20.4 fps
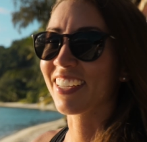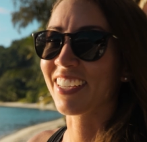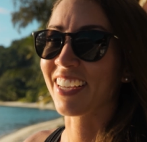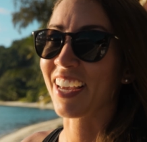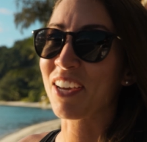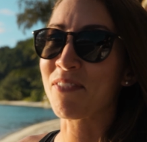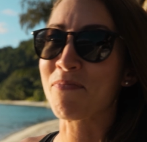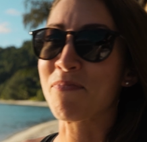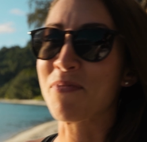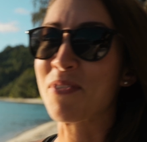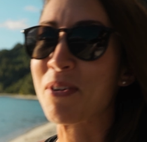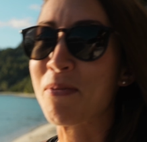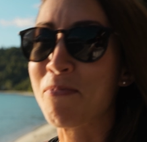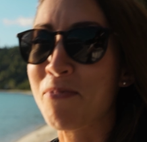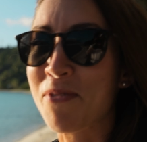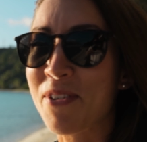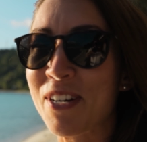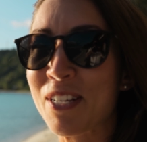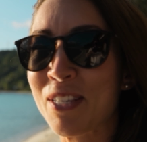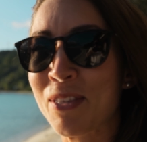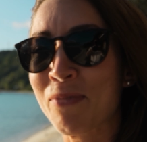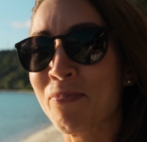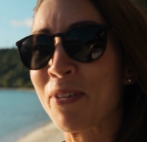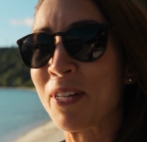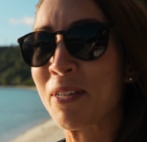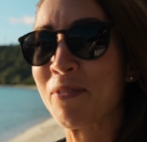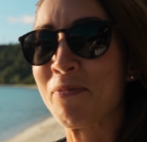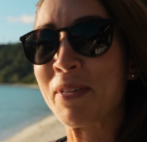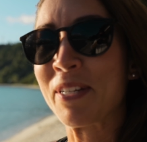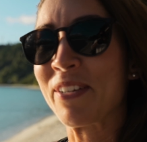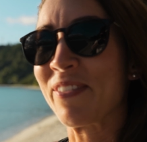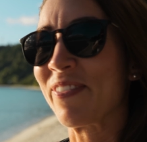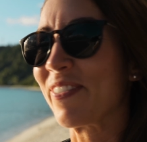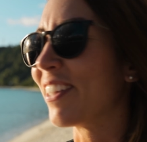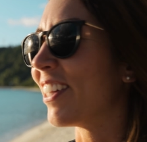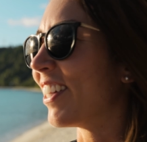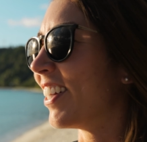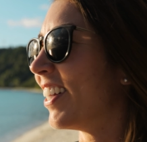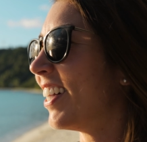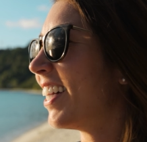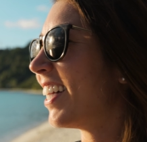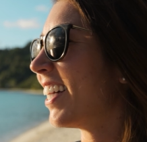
Okay, Bora Bora is pretty beautiful.